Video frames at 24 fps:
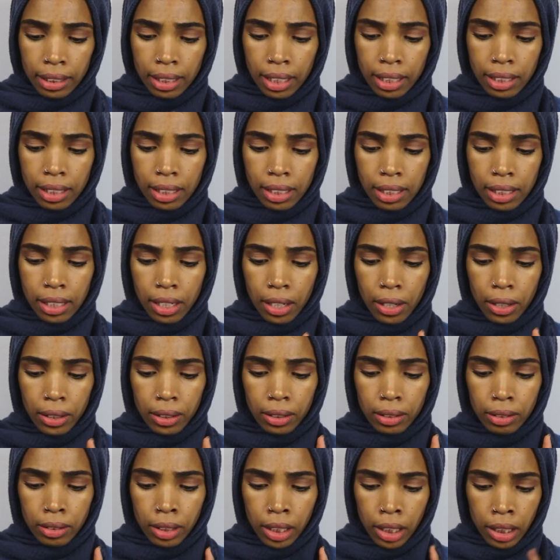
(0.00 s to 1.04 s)
This is their
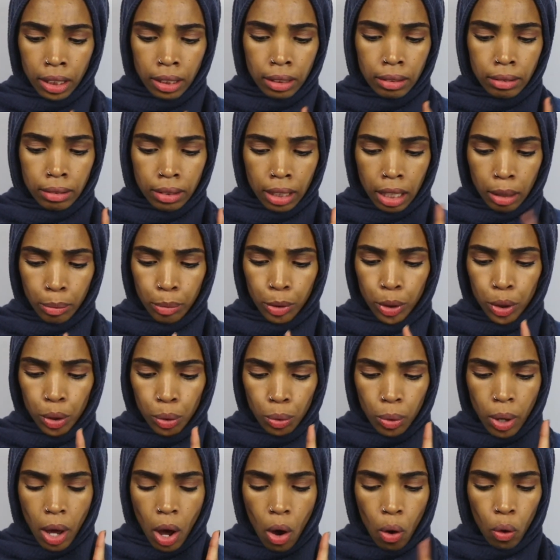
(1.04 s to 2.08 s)

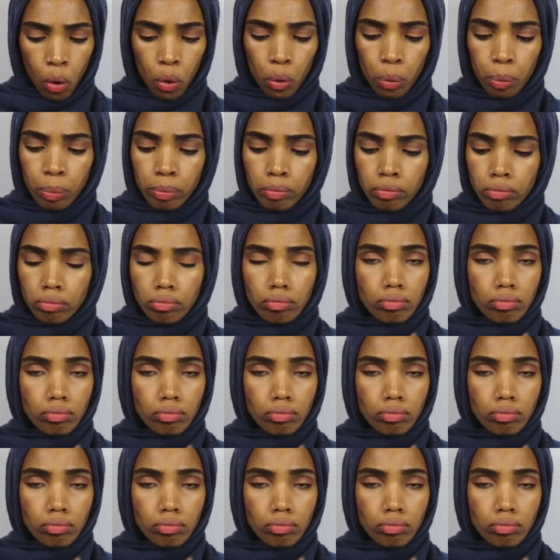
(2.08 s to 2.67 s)
DW Home